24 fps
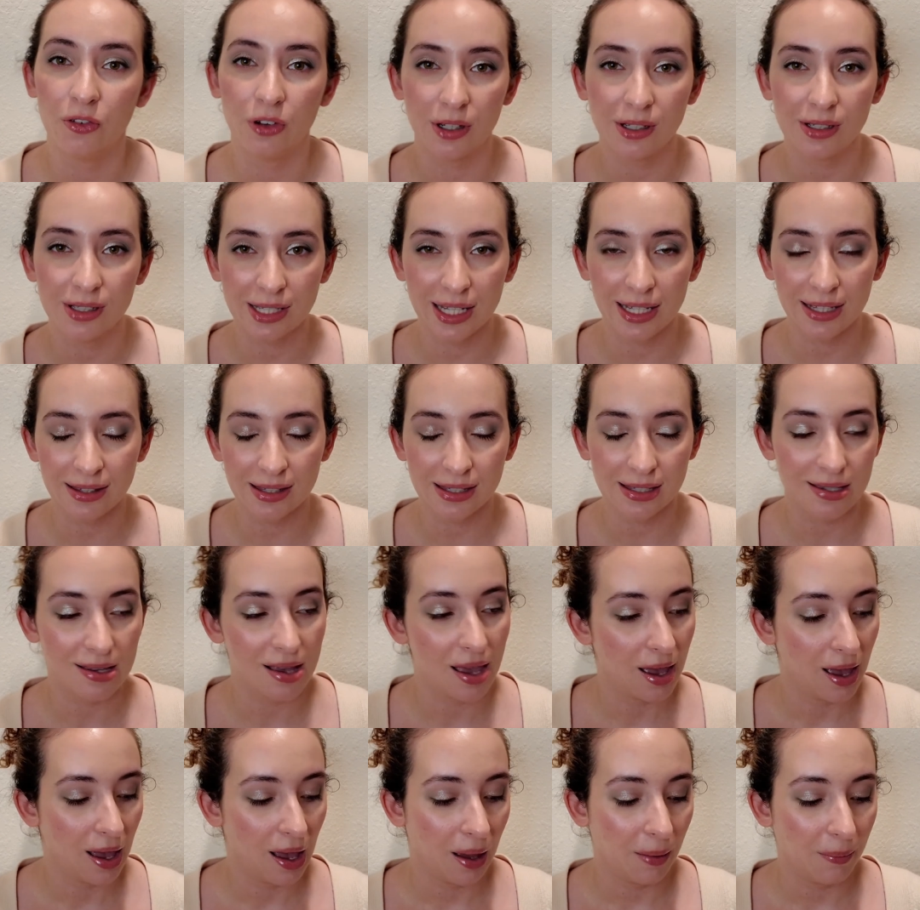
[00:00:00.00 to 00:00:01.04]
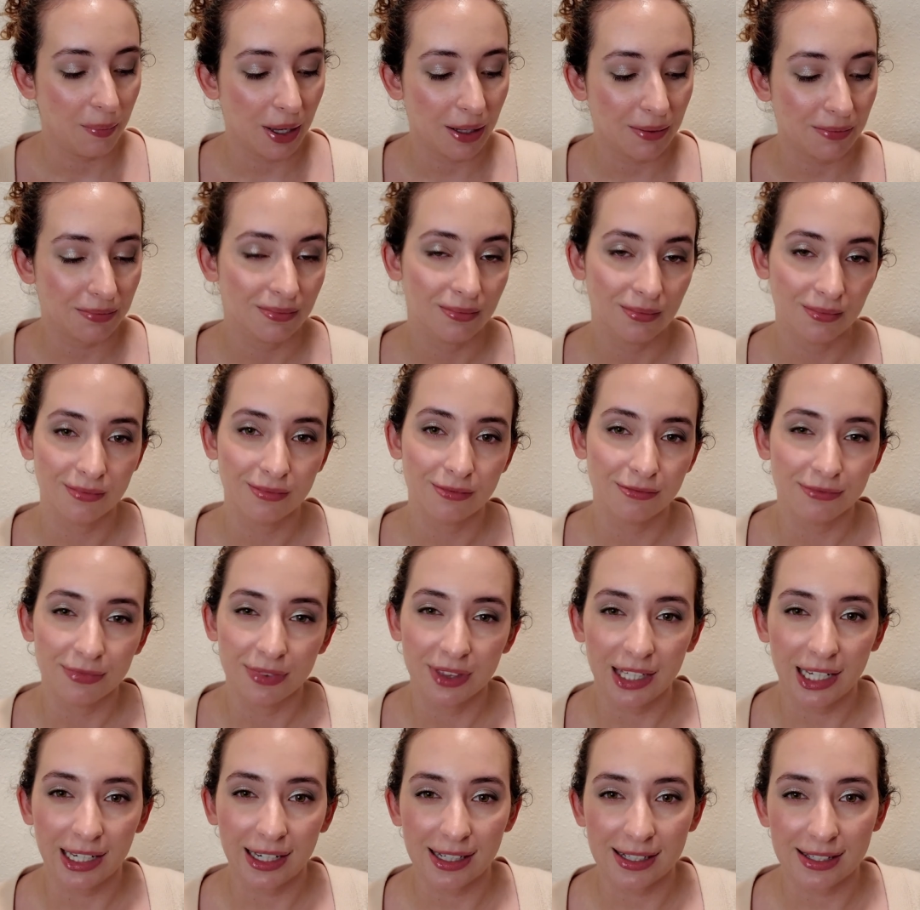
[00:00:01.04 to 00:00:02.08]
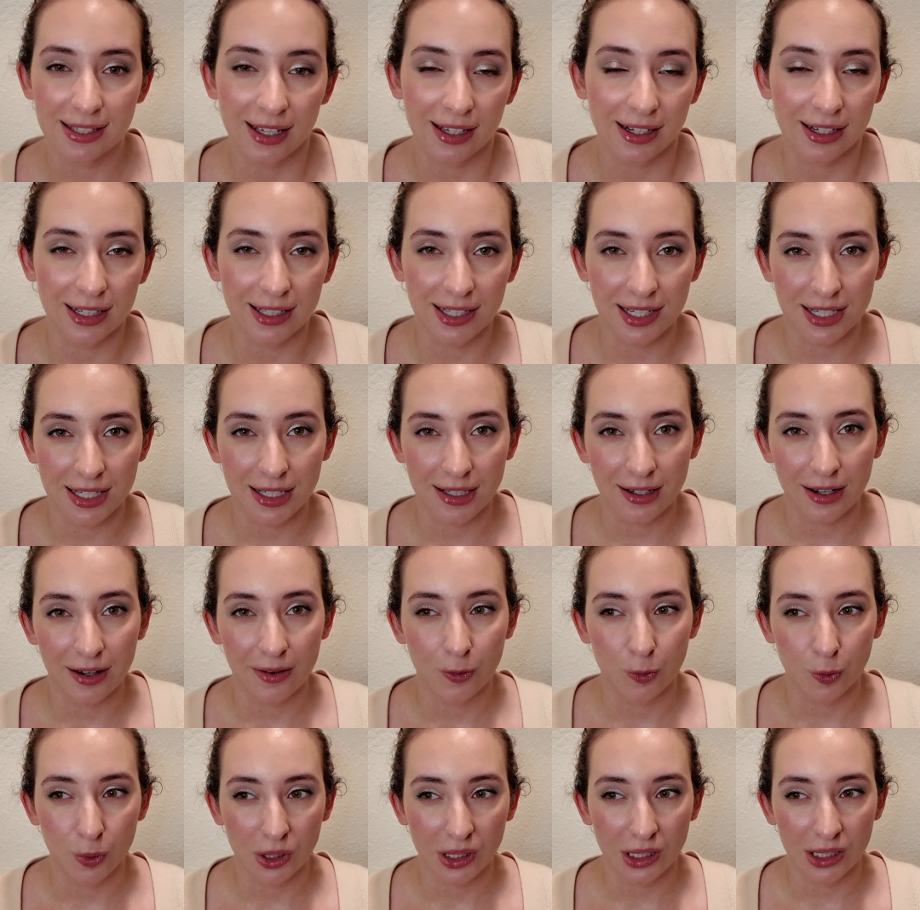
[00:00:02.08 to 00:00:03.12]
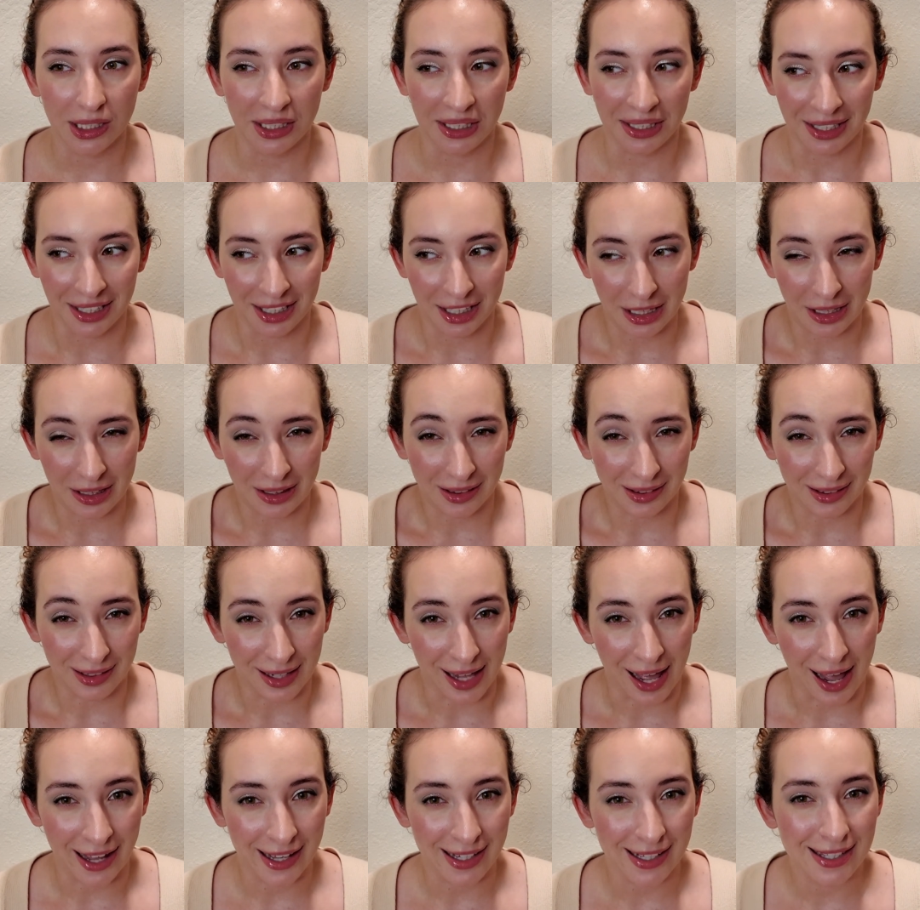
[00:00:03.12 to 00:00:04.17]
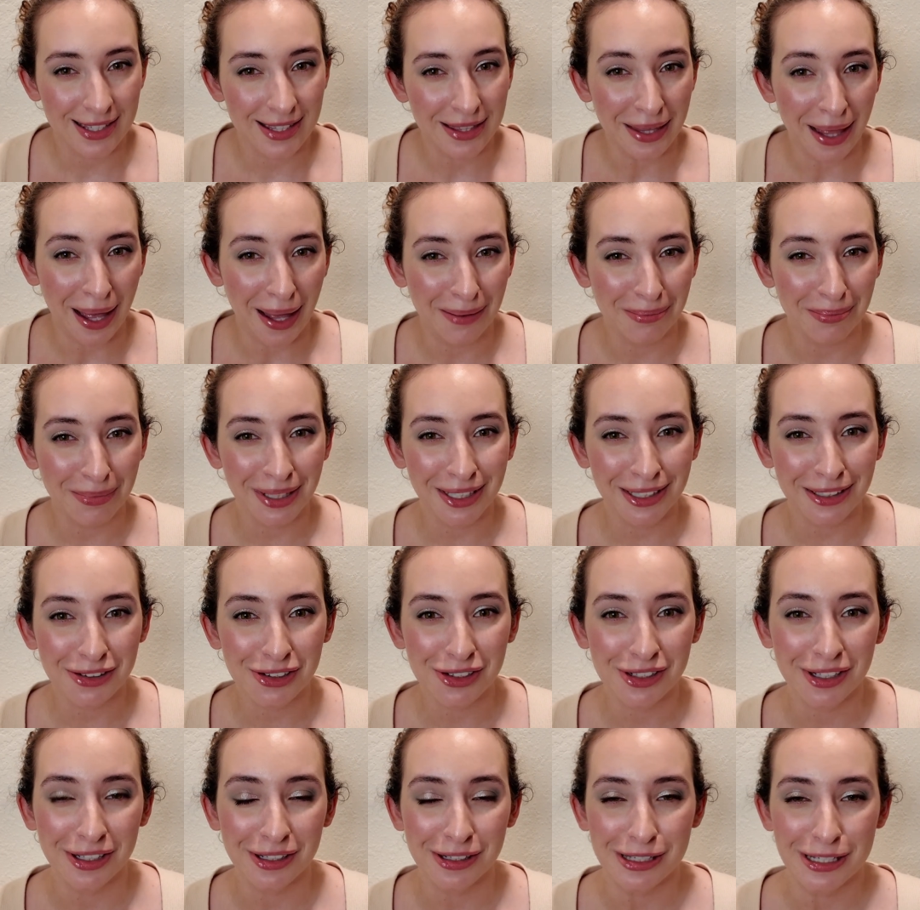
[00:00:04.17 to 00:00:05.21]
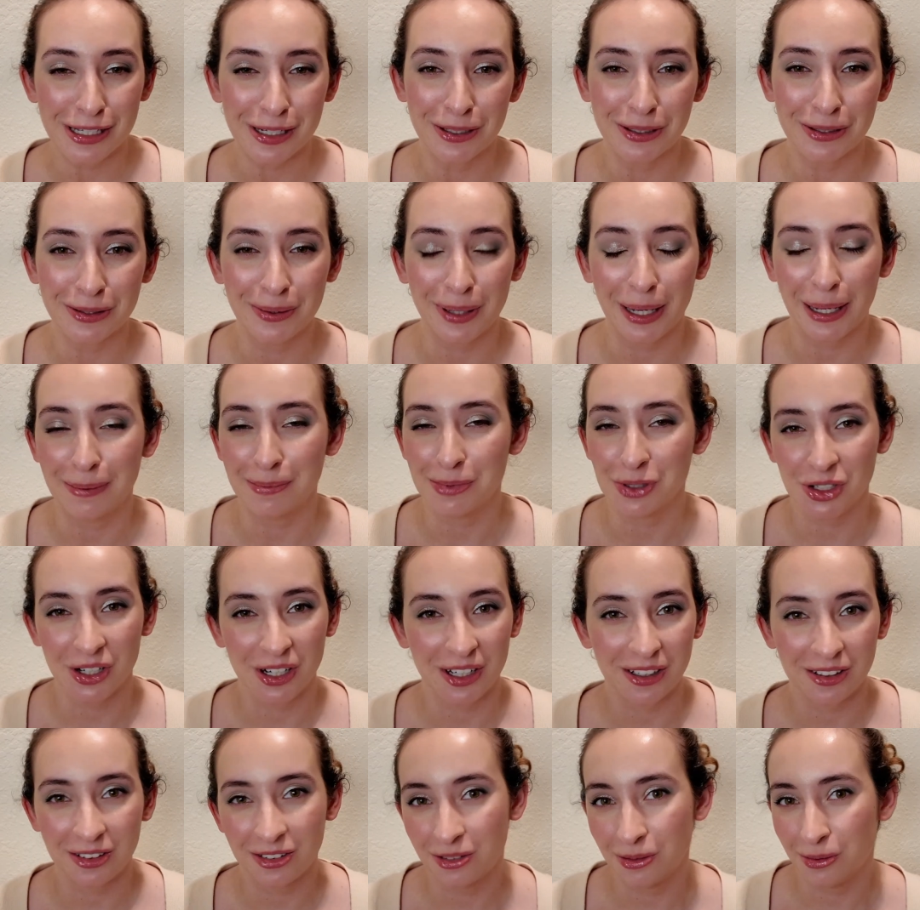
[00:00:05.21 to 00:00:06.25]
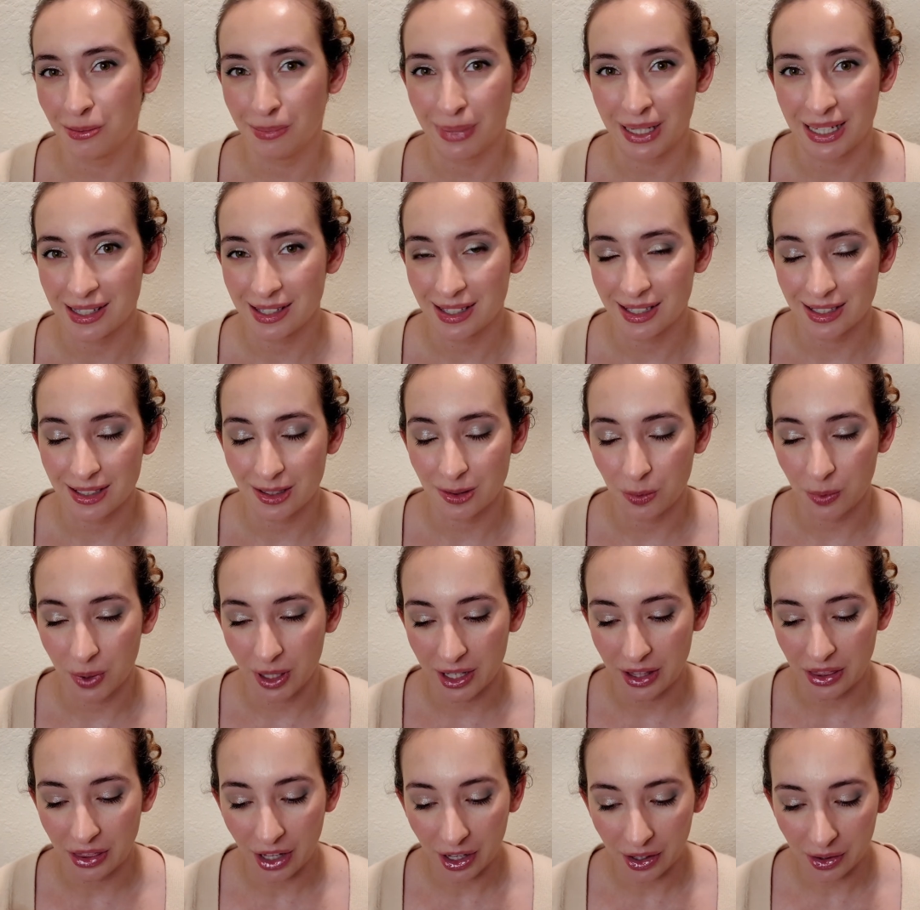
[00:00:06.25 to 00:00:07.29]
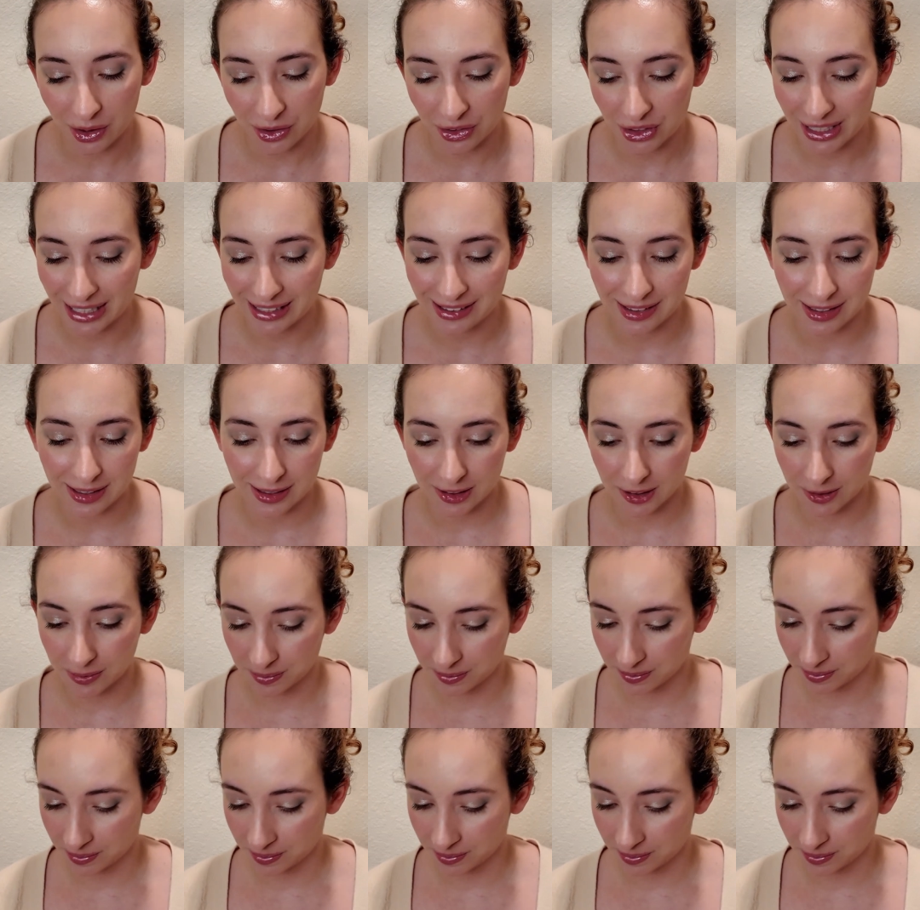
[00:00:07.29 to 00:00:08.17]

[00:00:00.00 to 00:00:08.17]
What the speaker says: fall scents. But like I said, it doesn't really last that much, so I'm sure I can mix it with other scents.